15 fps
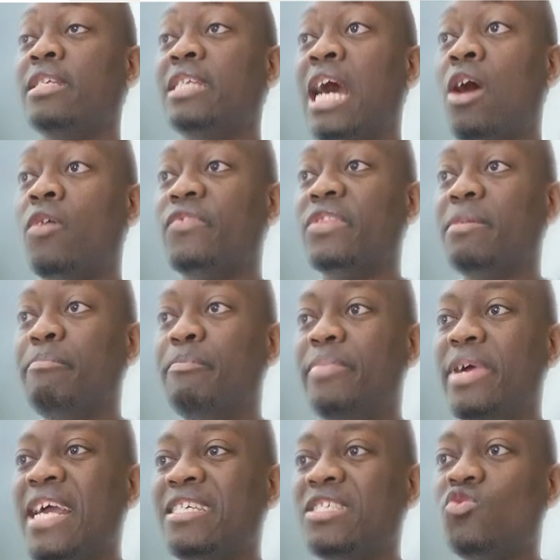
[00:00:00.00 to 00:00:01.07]
Now, the
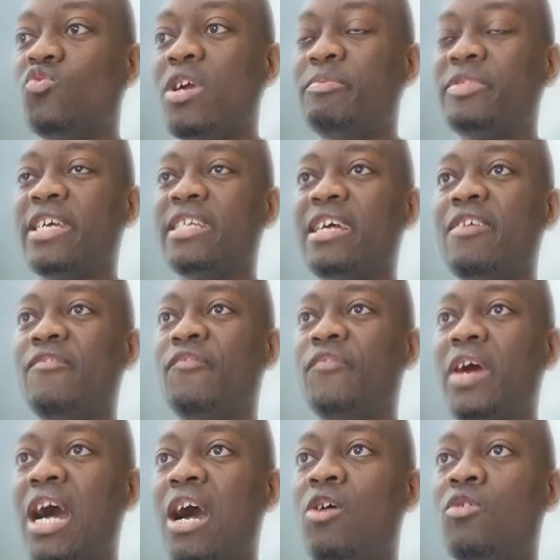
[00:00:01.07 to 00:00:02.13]
best website I
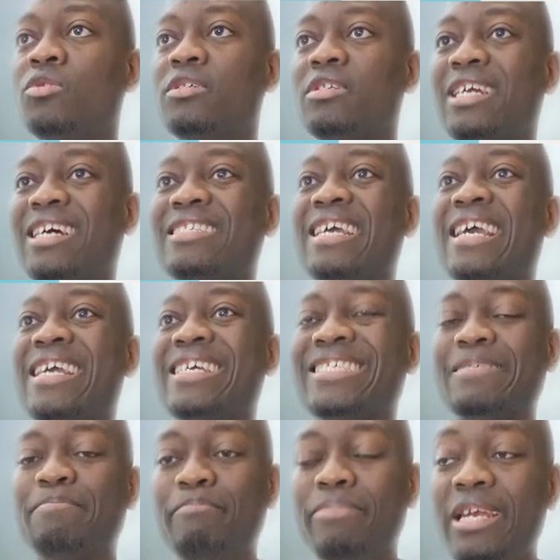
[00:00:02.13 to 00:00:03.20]
found that
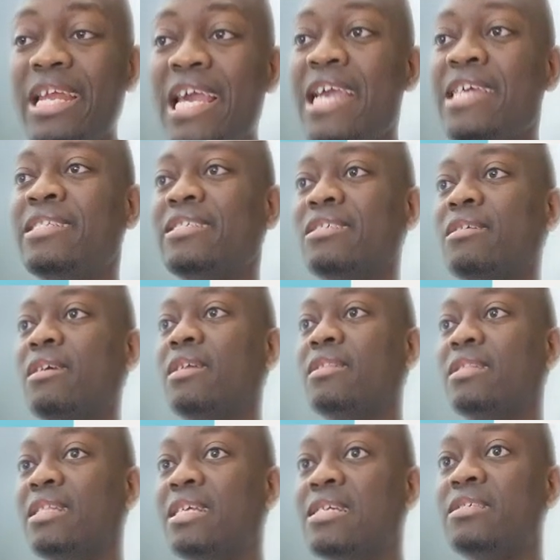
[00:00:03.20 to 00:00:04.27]
explains
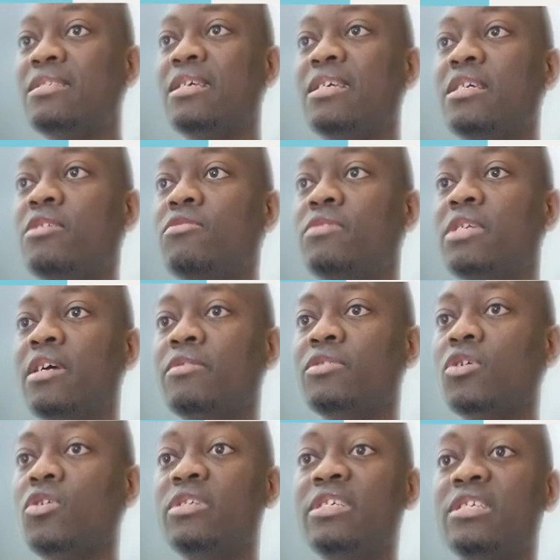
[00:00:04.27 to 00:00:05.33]
this
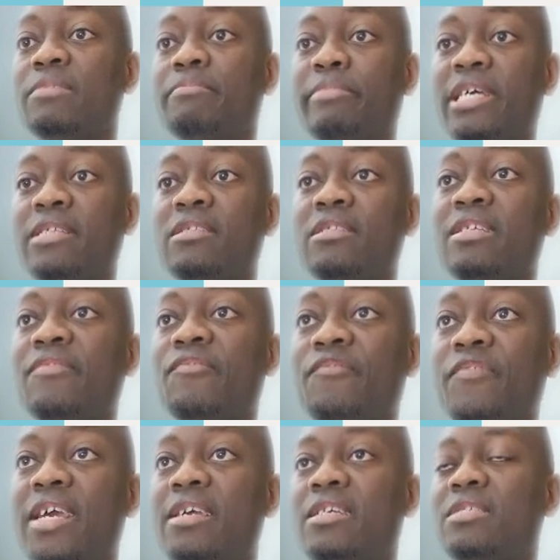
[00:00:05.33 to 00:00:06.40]
illness or this birth
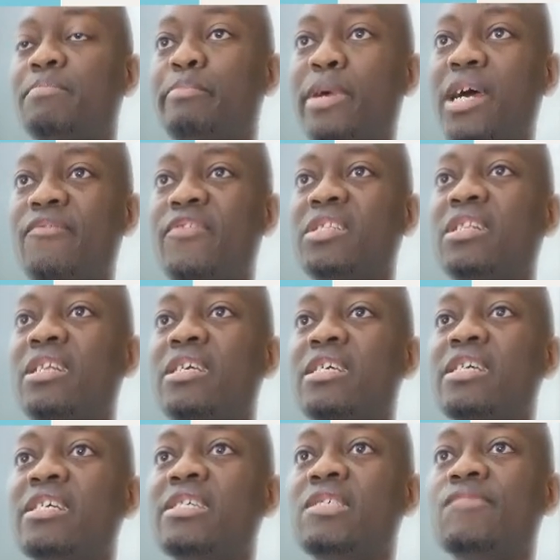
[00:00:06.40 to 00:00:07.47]
defect
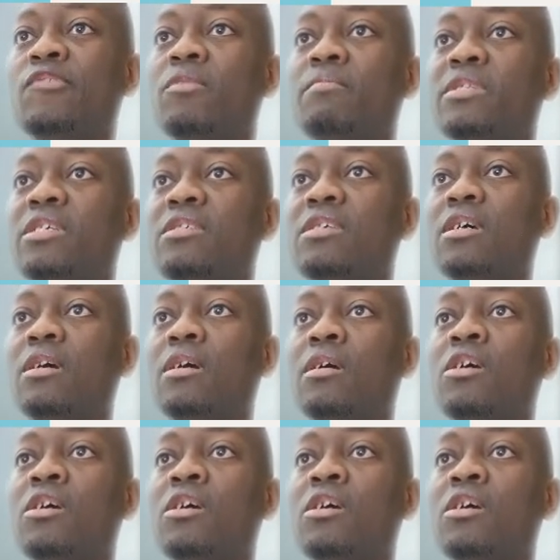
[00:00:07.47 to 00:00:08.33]
perfectly is from this